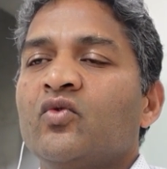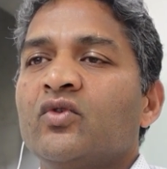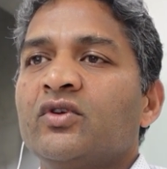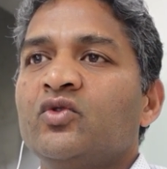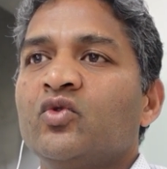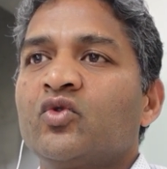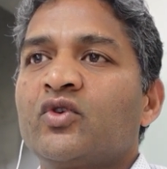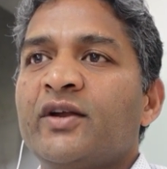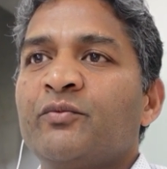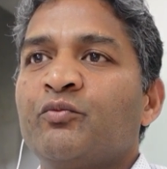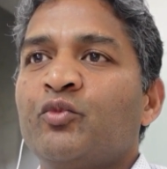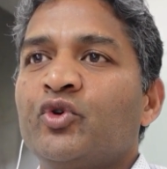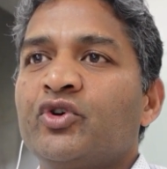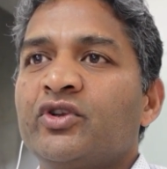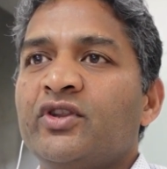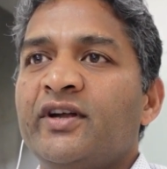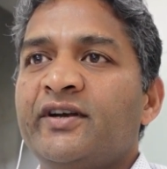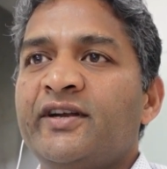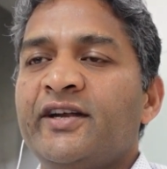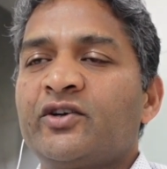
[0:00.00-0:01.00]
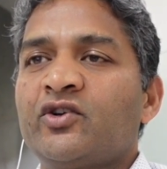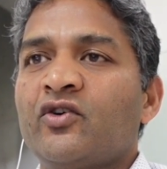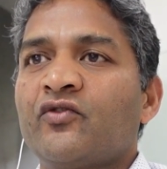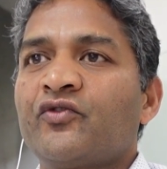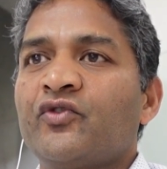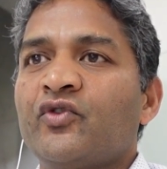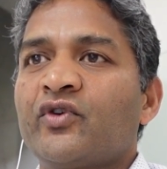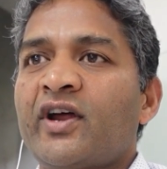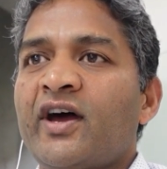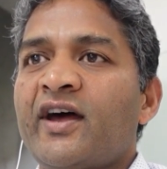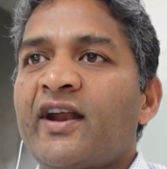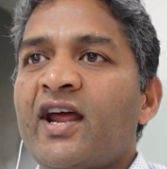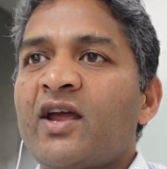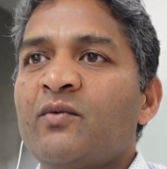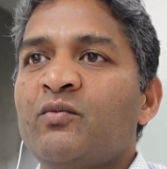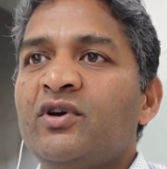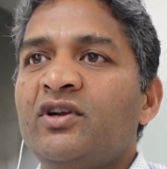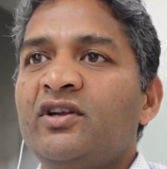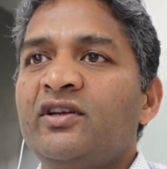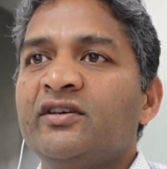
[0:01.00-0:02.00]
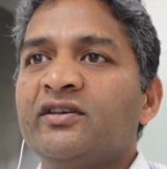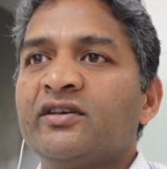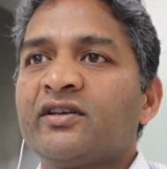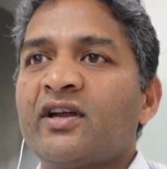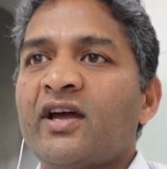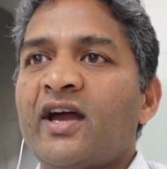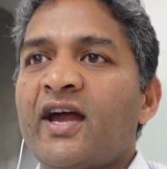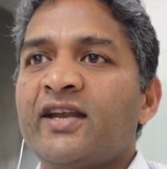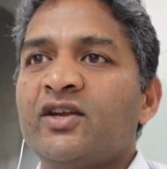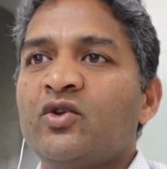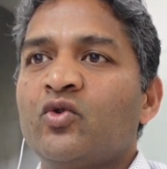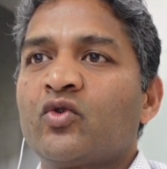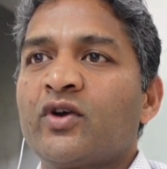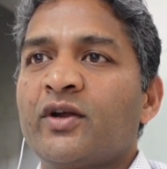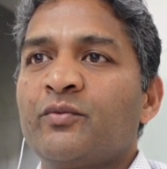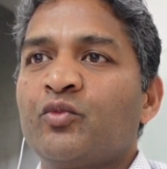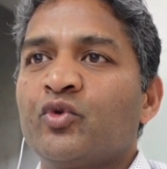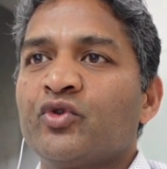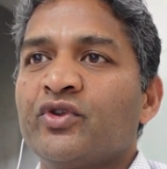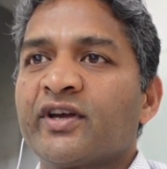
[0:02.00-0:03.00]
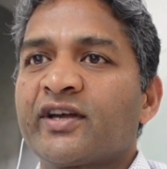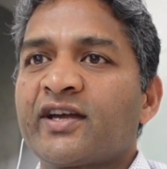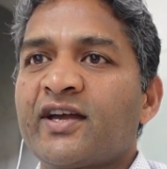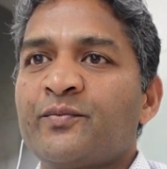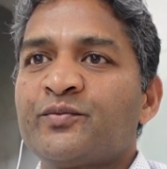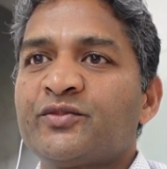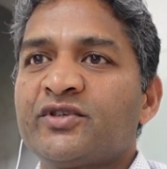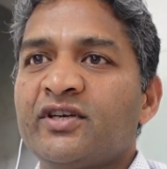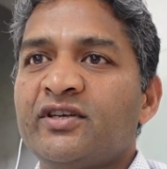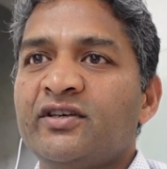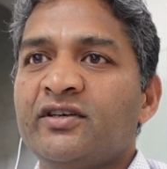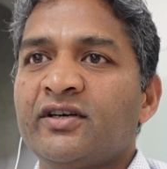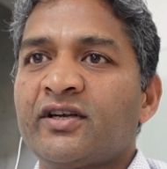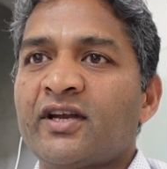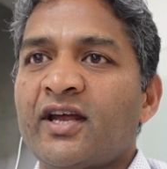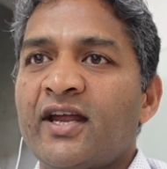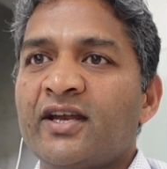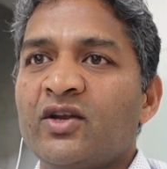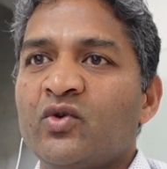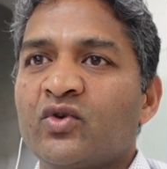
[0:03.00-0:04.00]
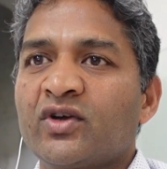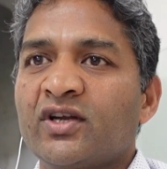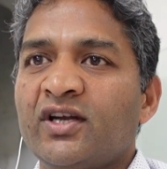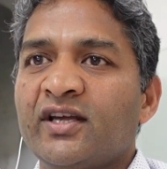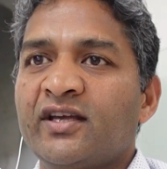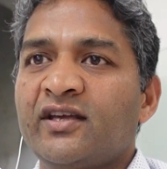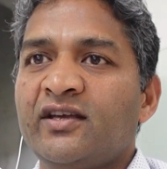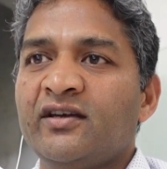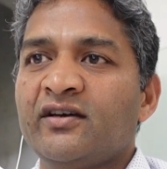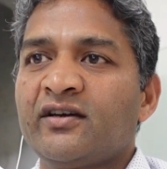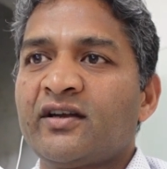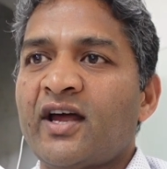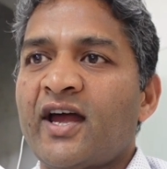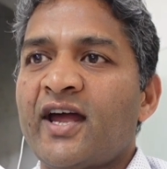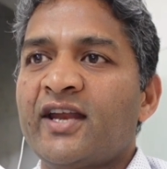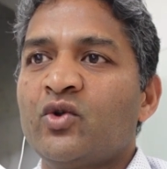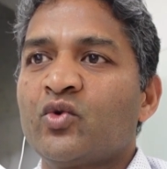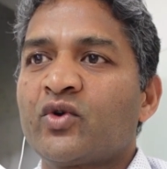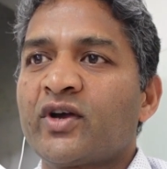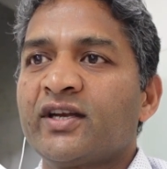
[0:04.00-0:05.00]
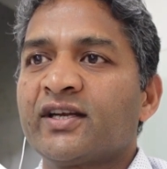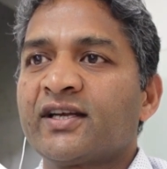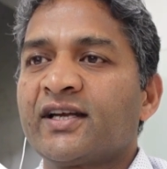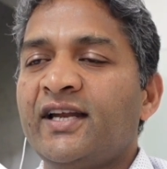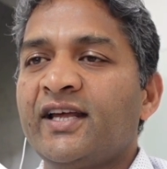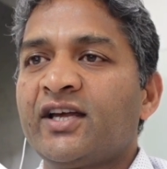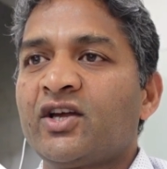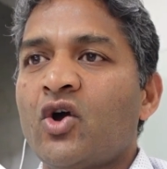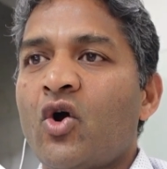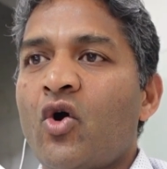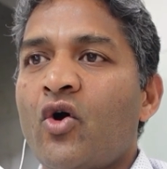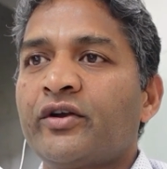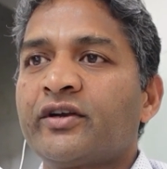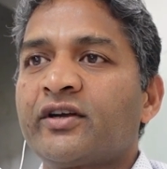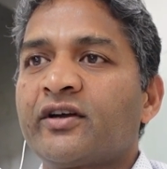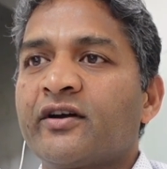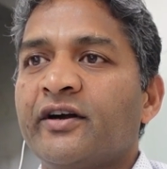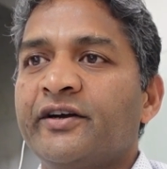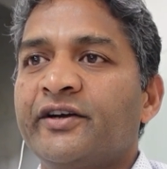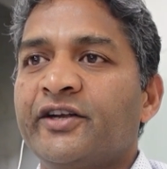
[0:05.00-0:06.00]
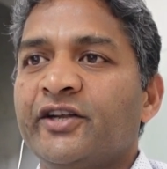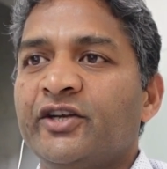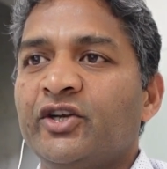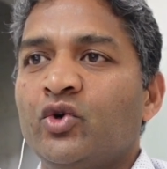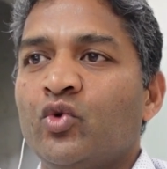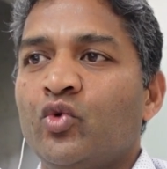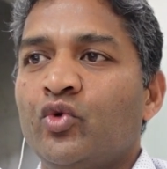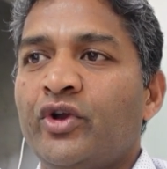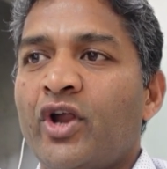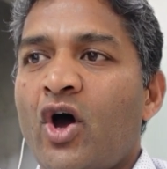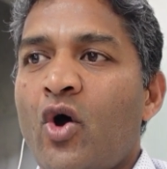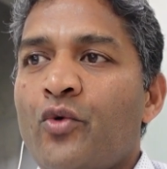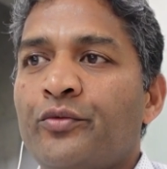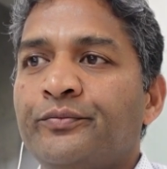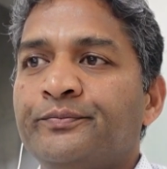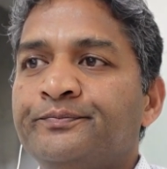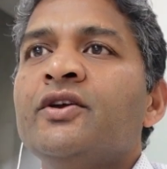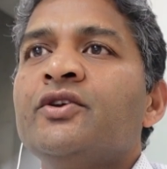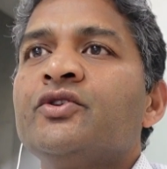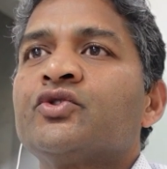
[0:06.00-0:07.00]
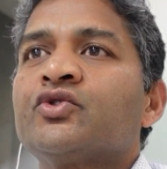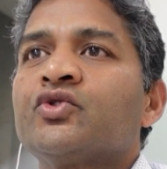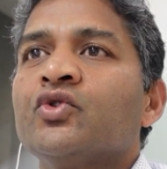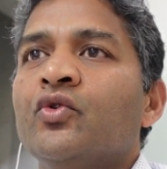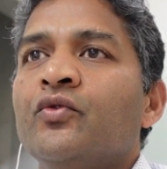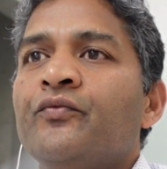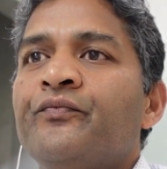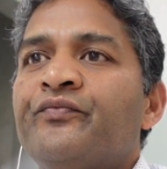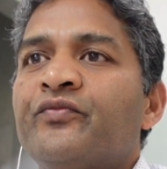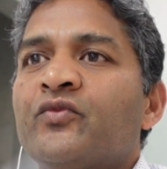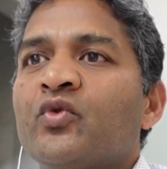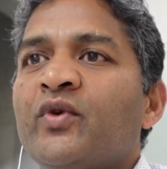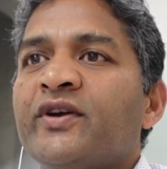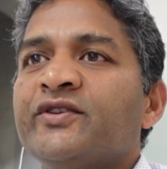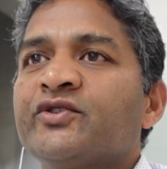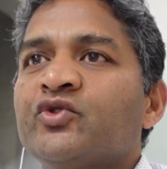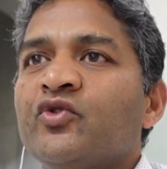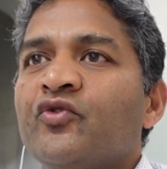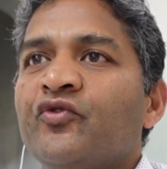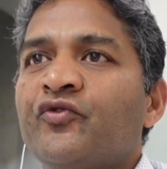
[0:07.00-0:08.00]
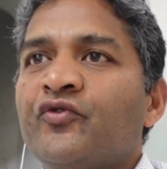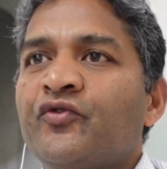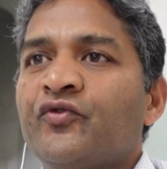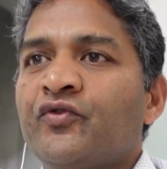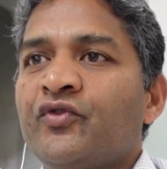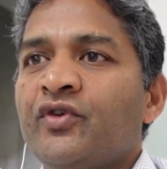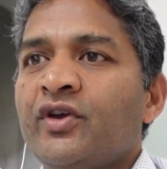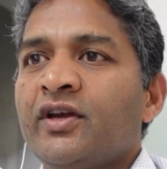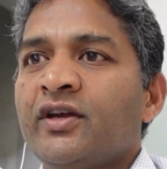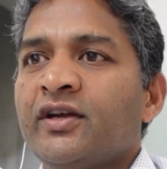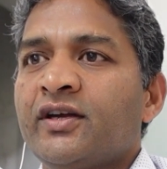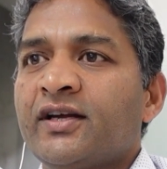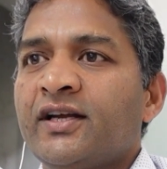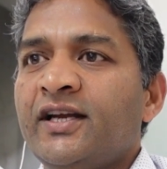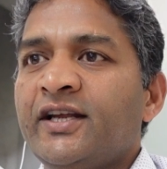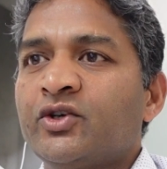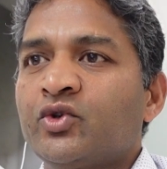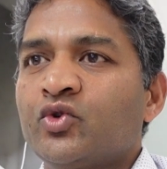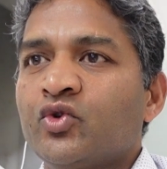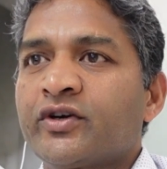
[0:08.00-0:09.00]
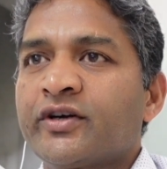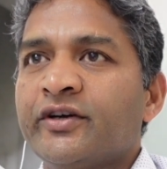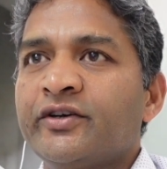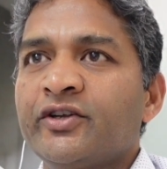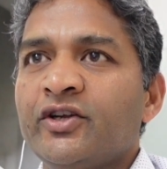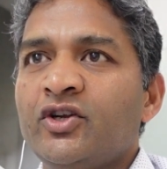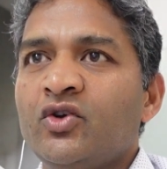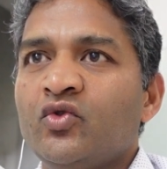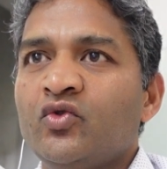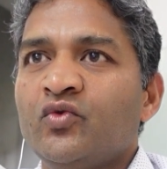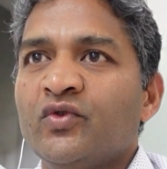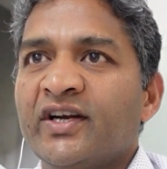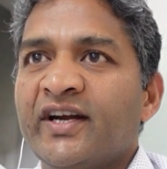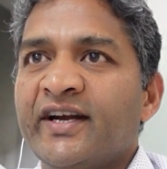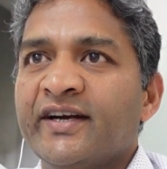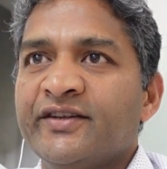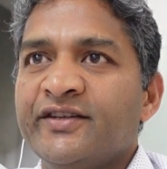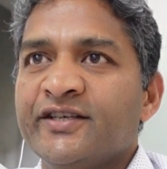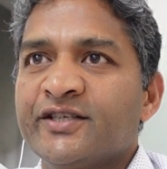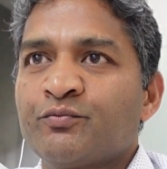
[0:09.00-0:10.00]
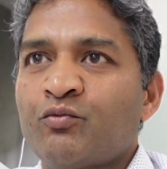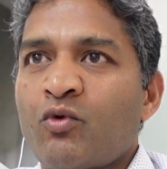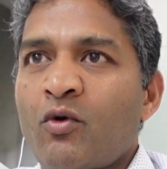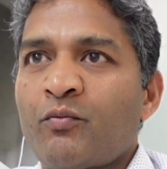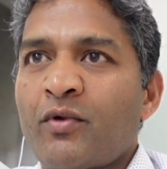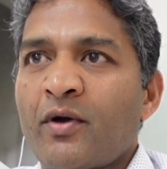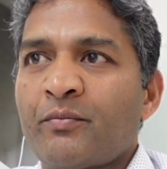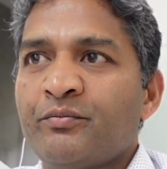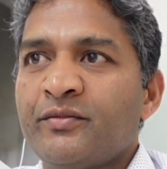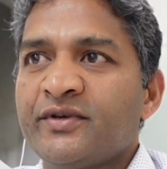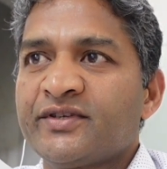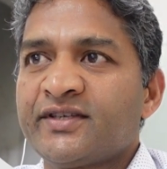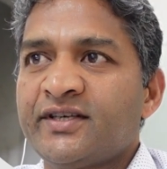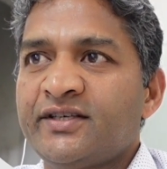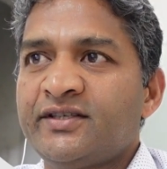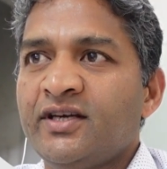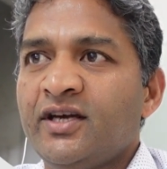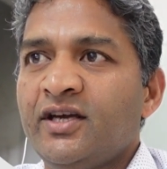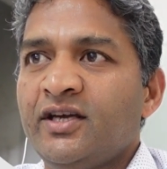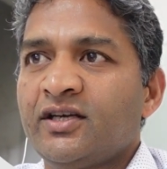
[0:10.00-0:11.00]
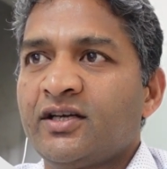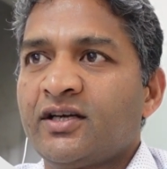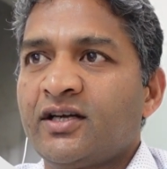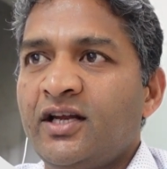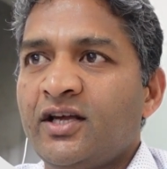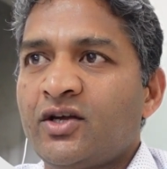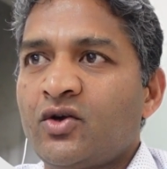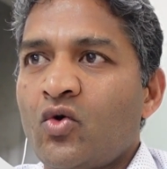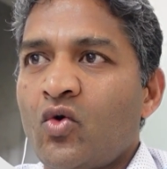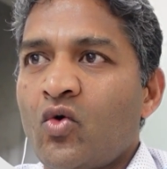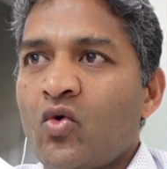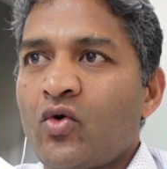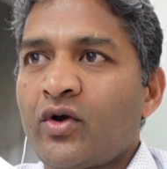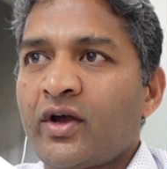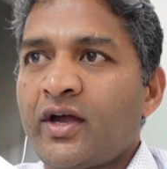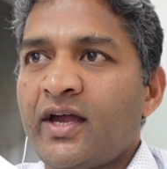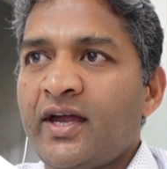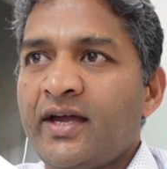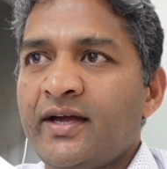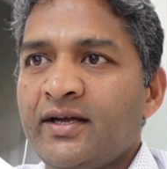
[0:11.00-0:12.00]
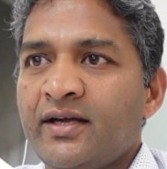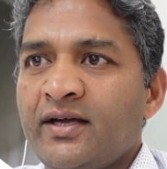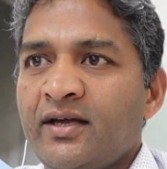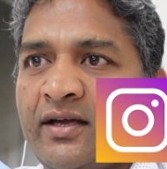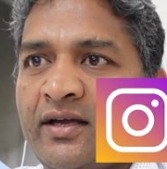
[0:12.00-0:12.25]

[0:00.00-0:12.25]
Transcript: You can put the date of your arrival here, and you can put the captcha here, and you click here, and you can click on continue now. So once you've clicked to continue, you will get this pop-up message. Click OK.